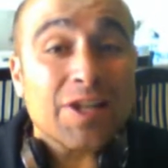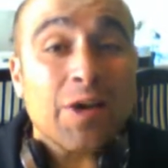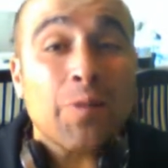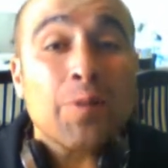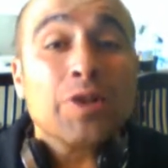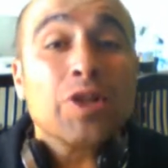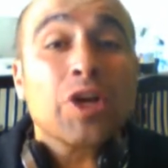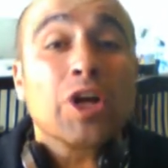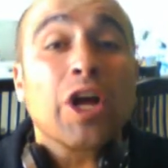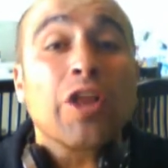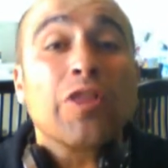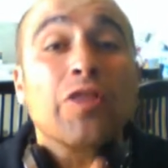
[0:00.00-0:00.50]
And we
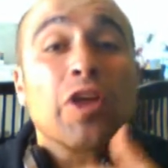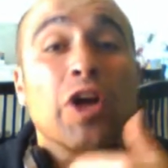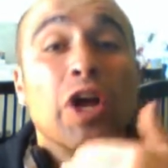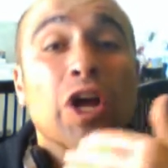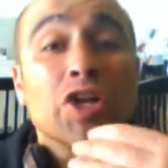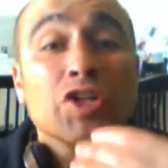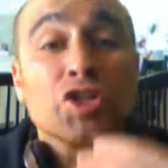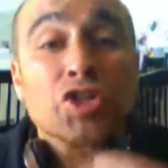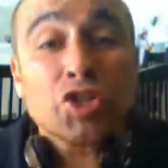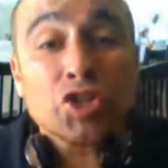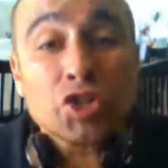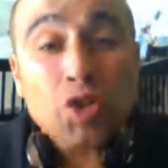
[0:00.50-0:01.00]
look at the
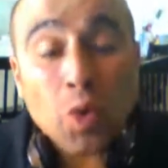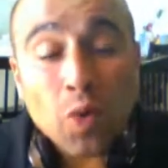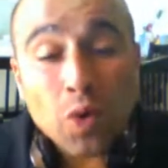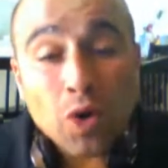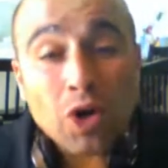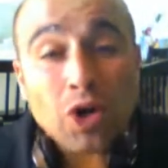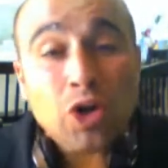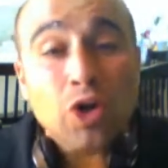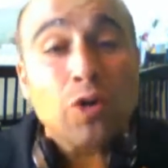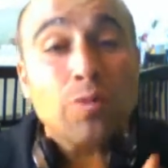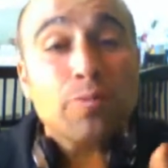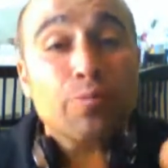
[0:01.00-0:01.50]

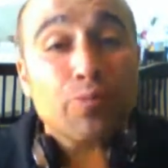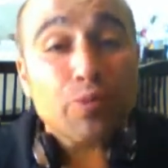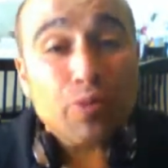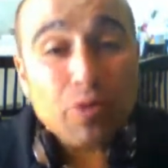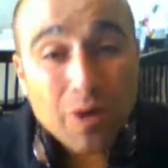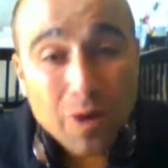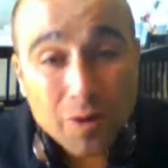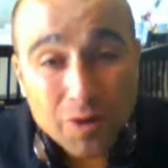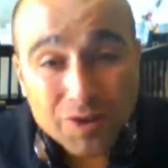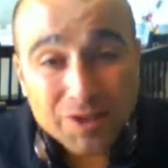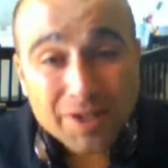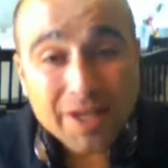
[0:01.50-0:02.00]
historical
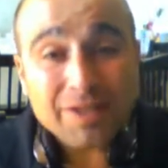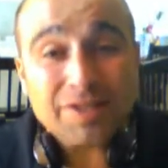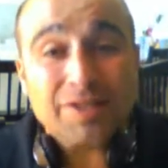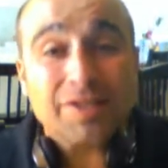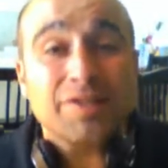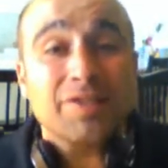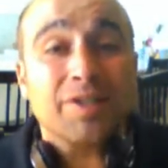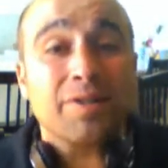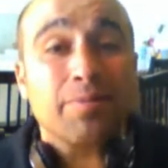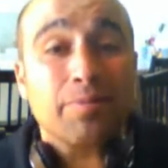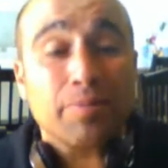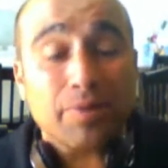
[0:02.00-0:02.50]

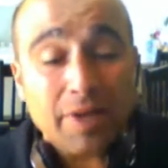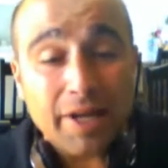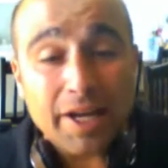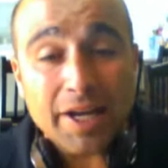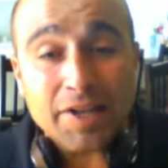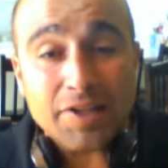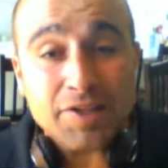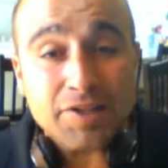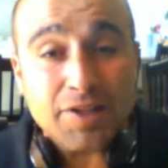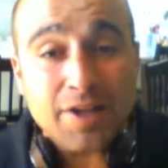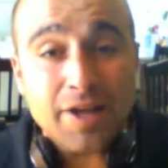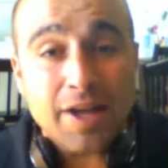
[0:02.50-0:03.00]
processes in
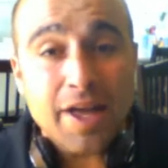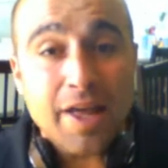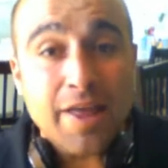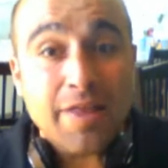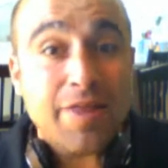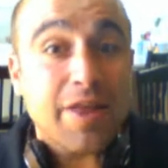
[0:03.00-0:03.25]
place